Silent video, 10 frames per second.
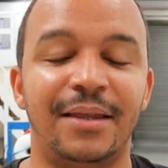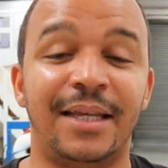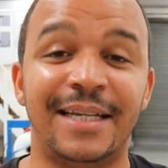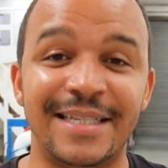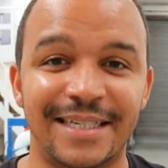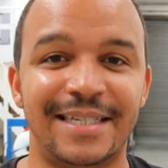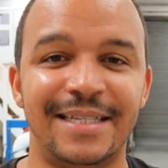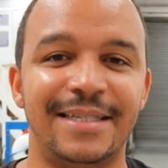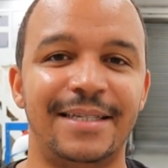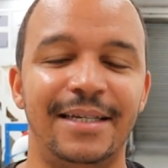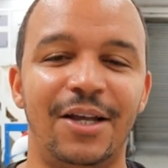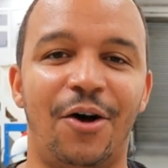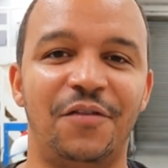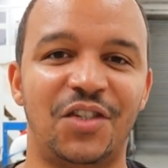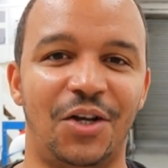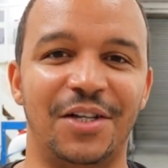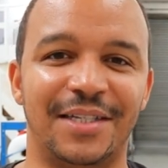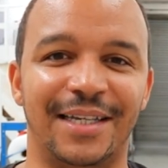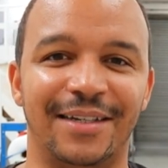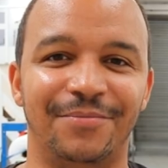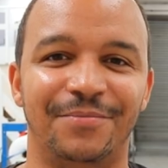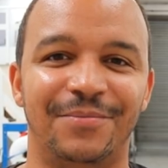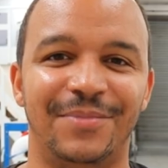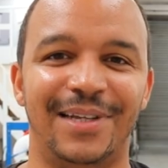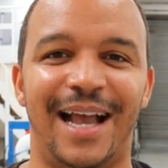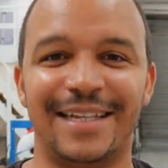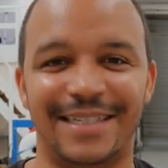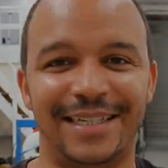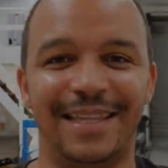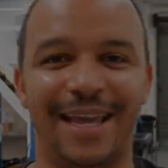the consistency of sourcing. I'll see you